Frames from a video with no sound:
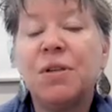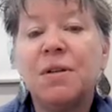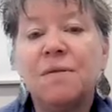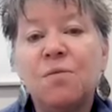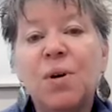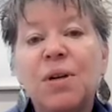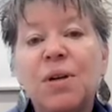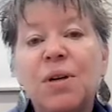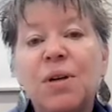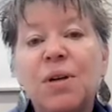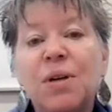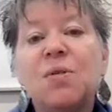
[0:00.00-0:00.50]
of
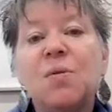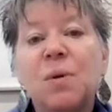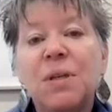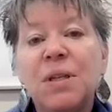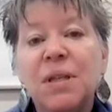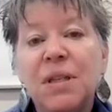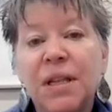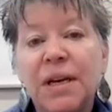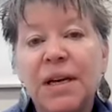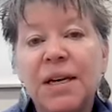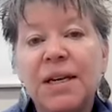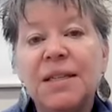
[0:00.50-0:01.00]
what you
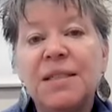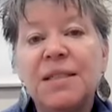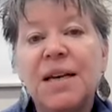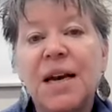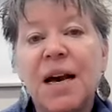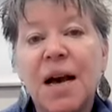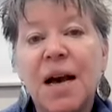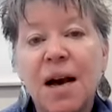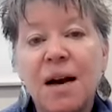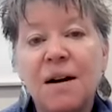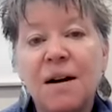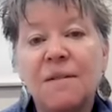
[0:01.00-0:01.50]
would like to
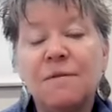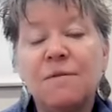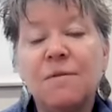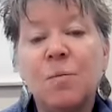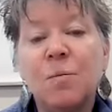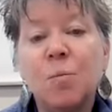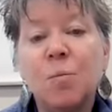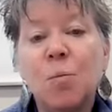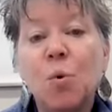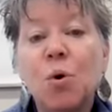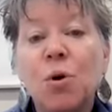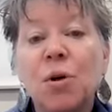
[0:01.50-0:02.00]
have
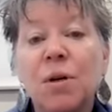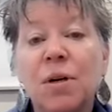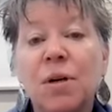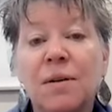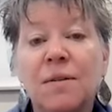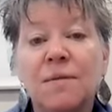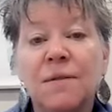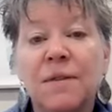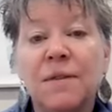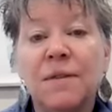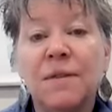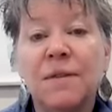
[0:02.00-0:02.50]
more
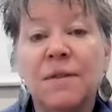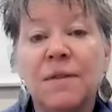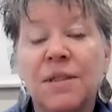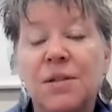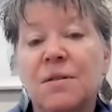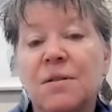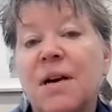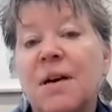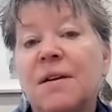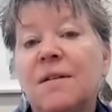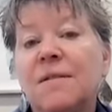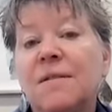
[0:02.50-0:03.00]
of in
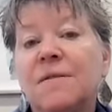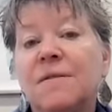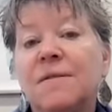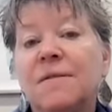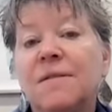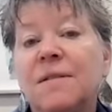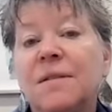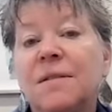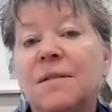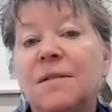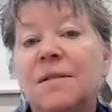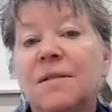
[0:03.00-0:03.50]
your
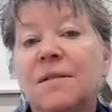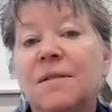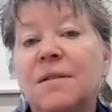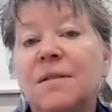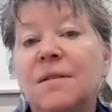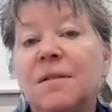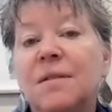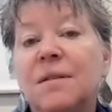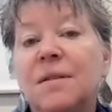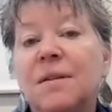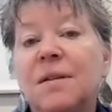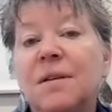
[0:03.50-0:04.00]
life
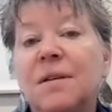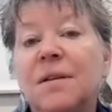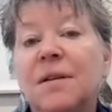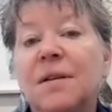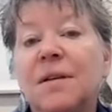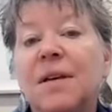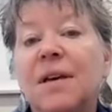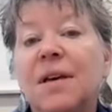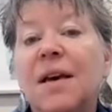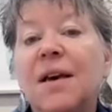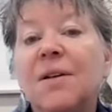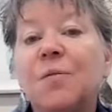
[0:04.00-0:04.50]

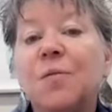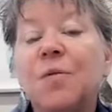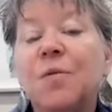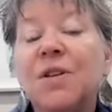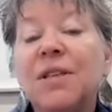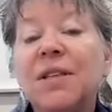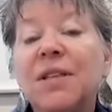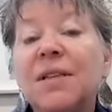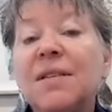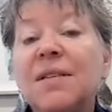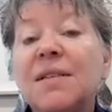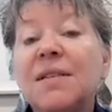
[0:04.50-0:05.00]
and
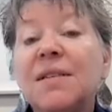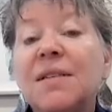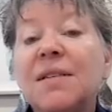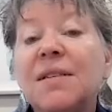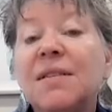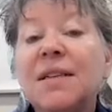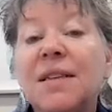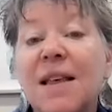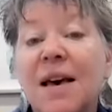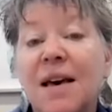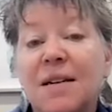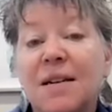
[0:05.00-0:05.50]
really
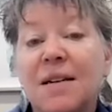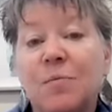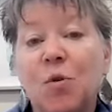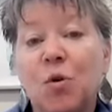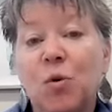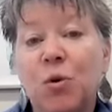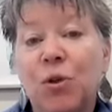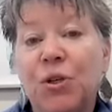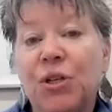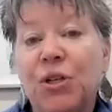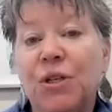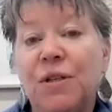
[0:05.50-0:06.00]
sit in that
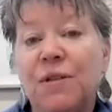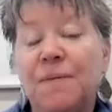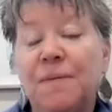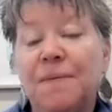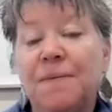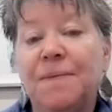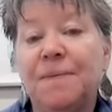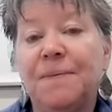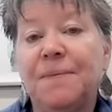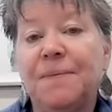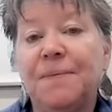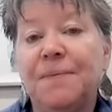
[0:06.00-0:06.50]

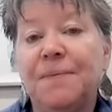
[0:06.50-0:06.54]
emotion.